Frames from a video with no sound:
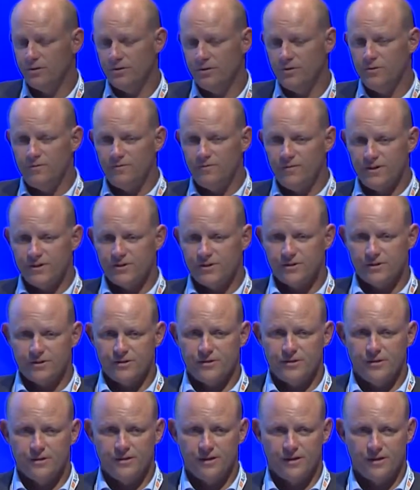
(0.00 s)
new feature
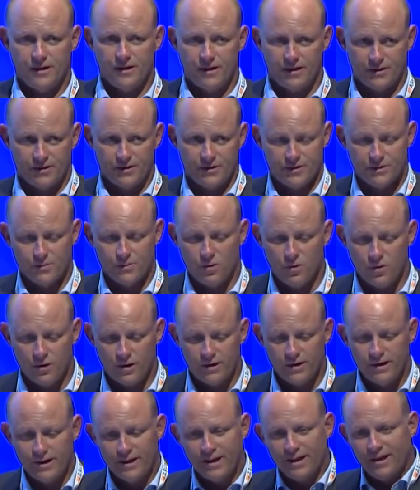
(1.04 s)
to
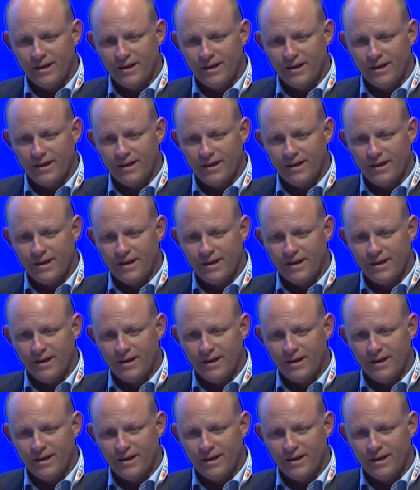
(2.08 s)
support,